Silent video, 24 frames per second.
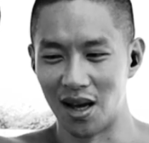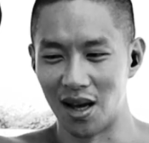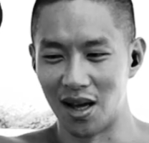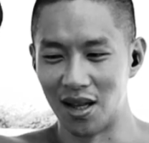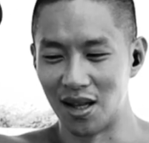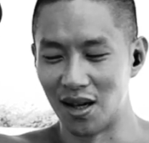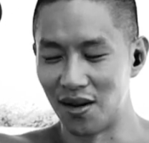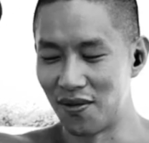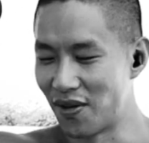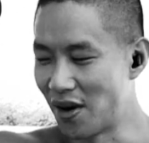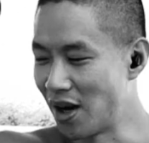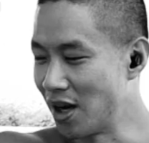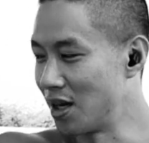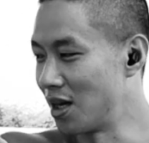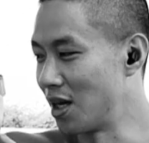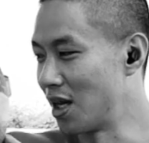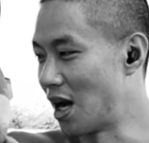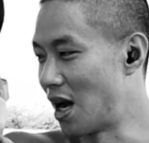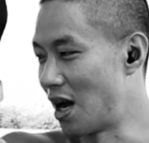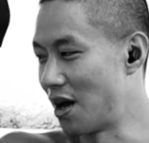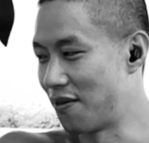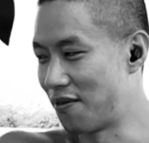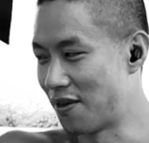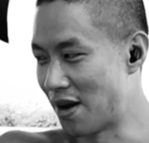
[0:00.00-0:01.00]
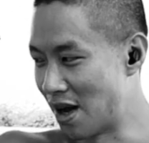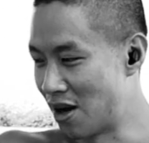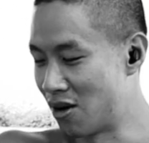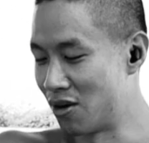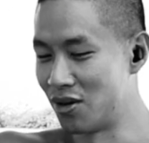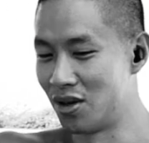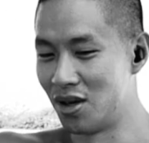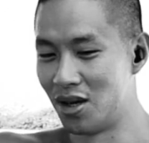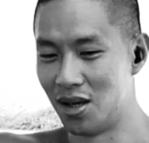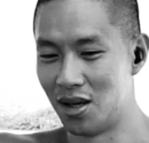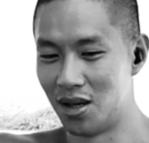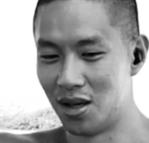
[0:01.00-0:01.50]
And then finally I
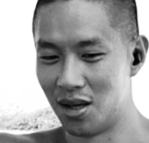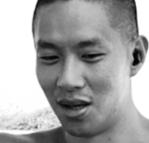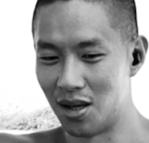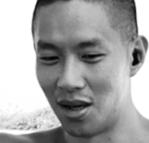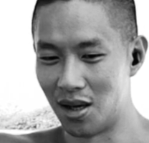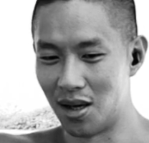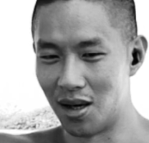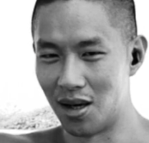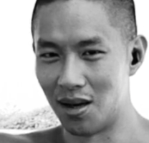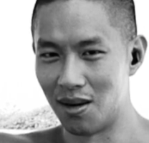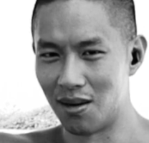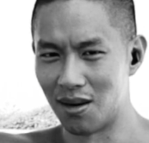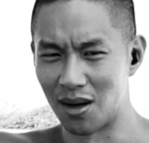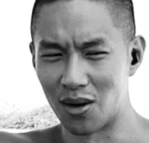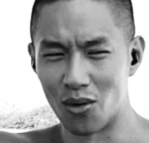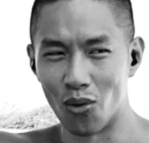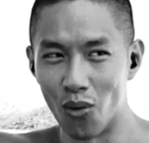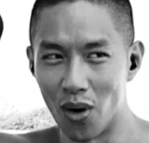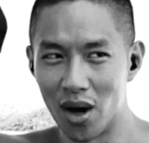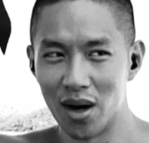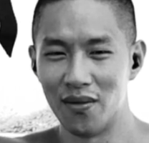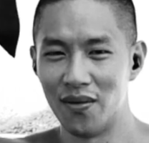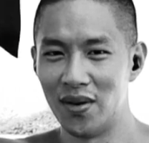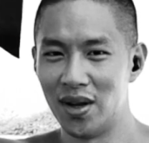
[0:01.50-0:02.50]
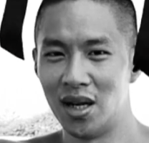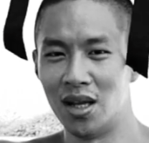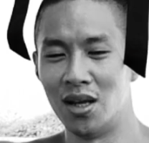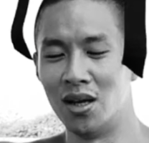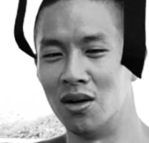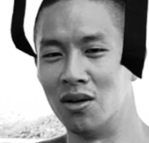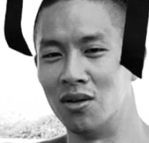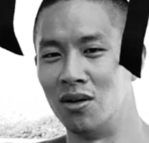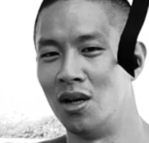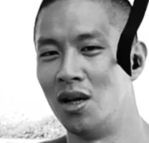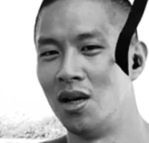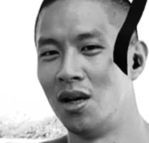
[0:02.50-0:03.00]
found like one
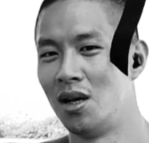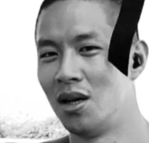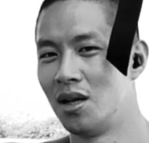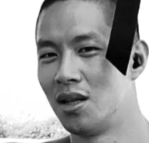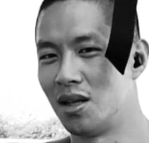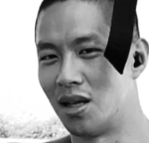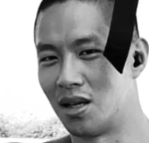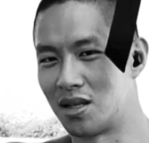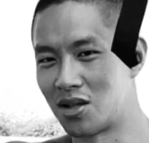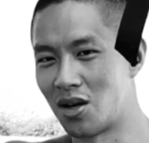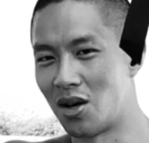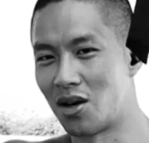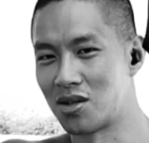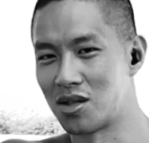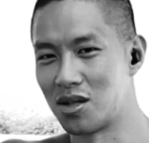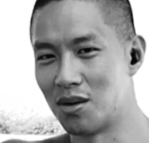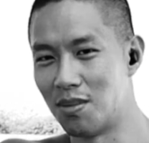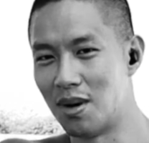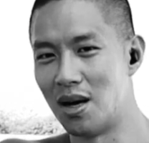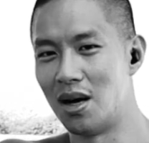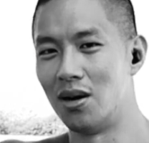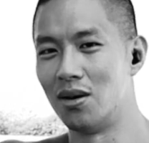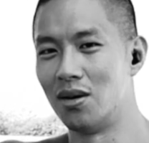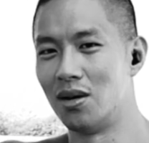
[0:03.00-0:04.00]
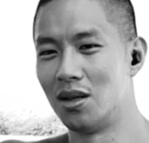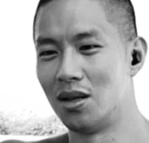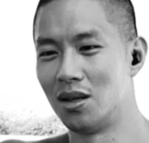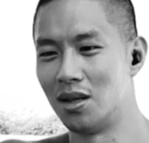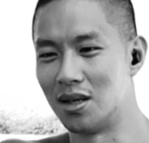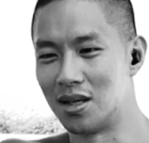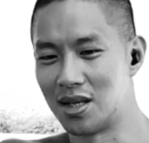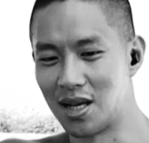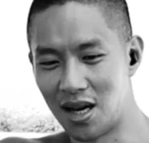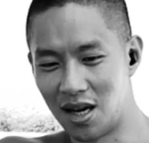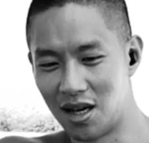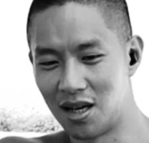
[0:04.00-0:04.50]
video that talks about
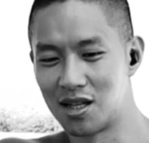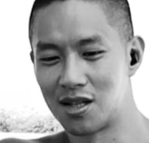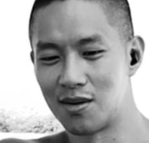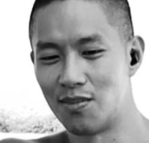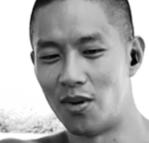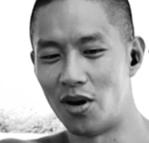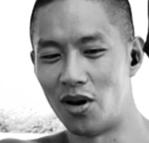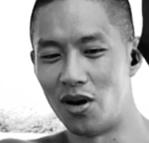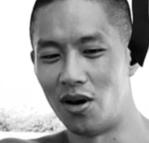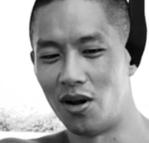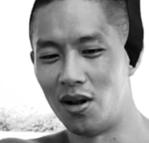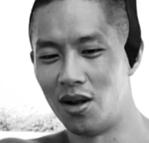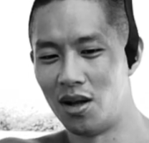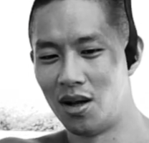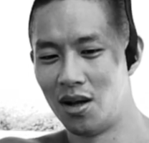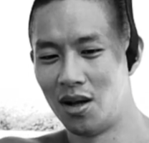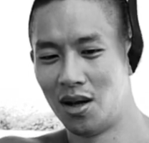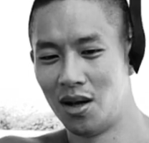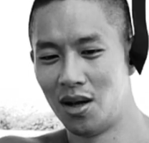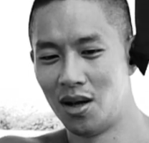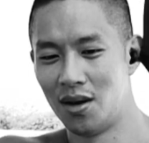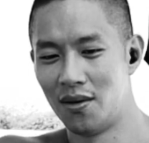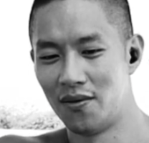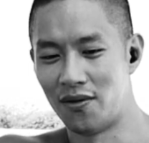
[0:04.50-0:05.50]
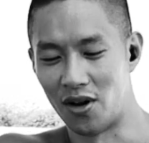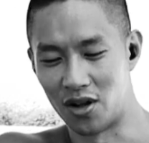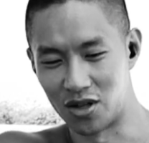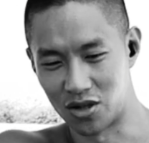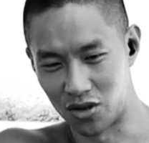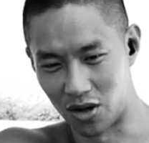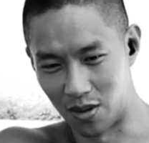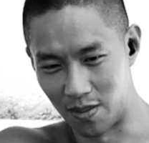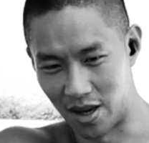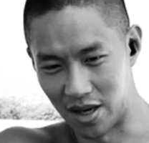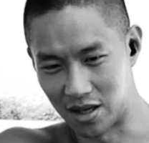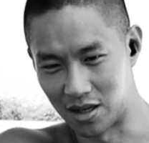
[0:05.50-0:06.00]
the tennis ball false
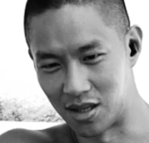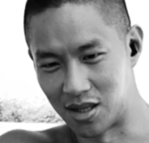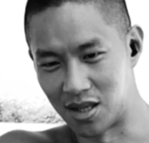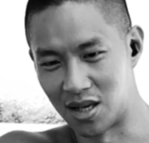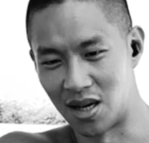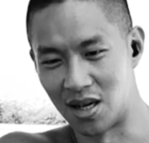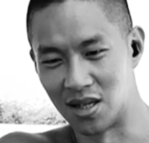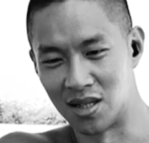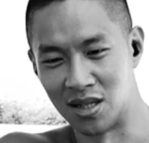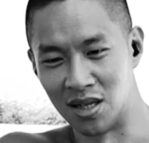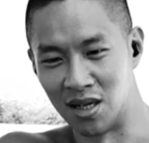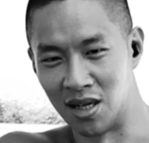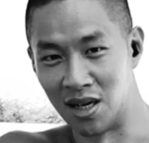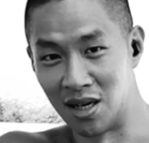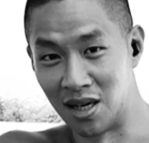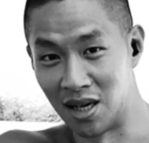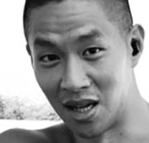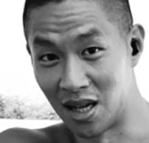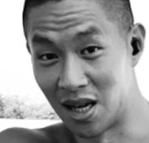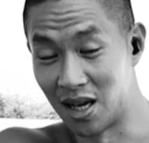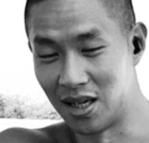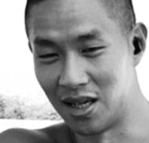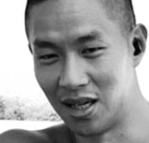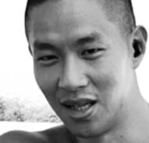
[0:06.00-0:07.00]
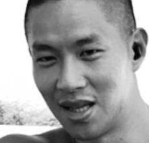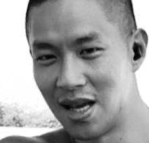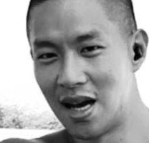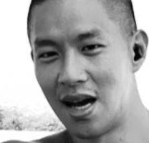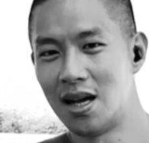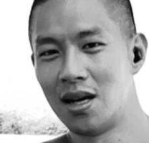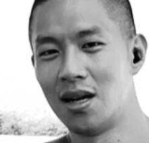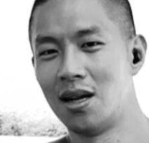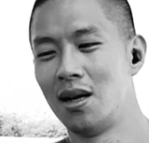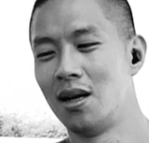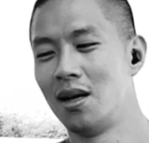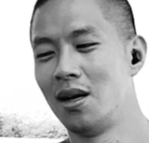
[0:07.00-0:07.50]
grip exercise. And then I did
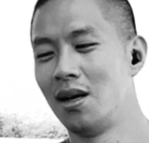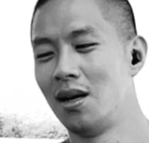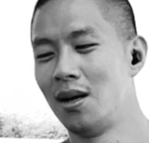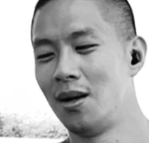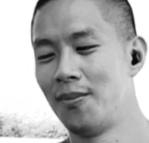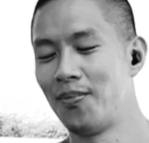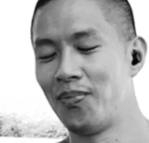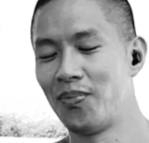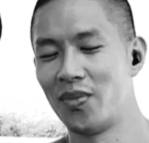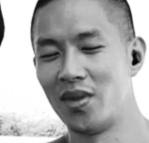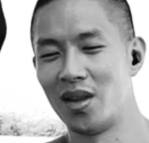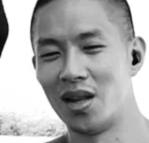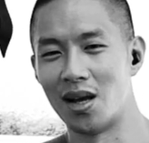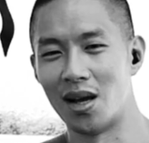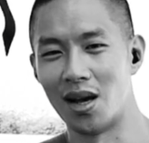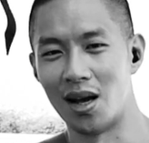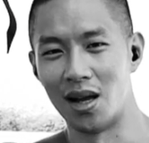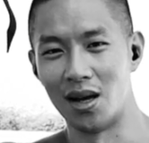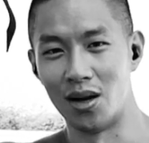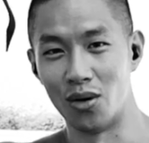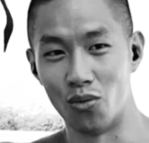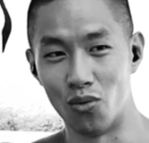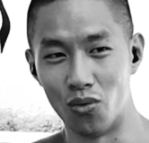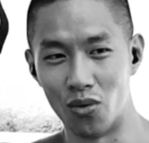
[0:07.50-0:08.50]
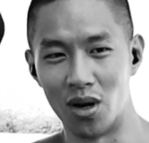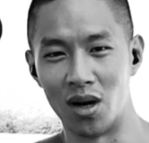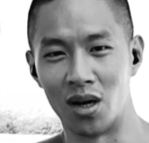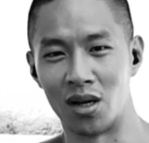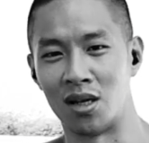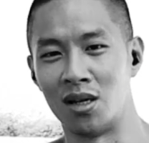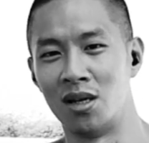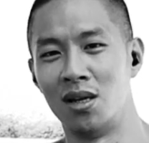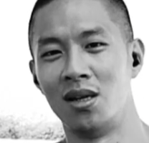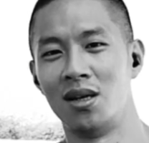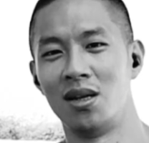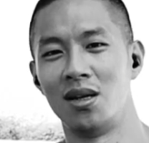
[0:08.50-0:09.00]
that and it
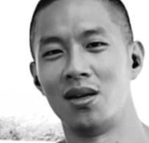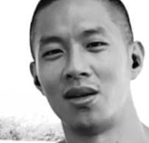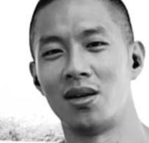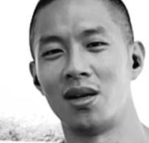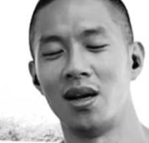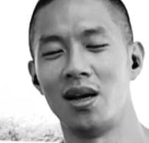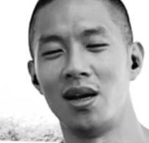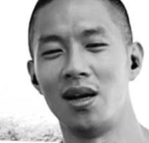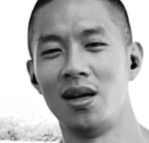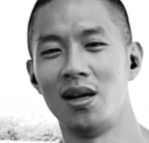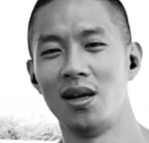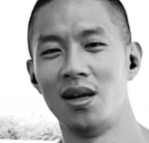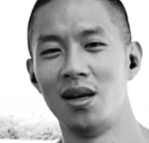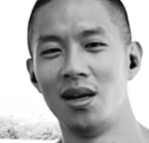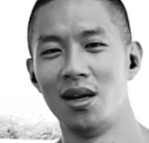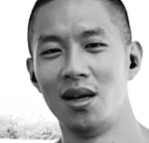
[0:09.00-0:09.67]
worked. Okay.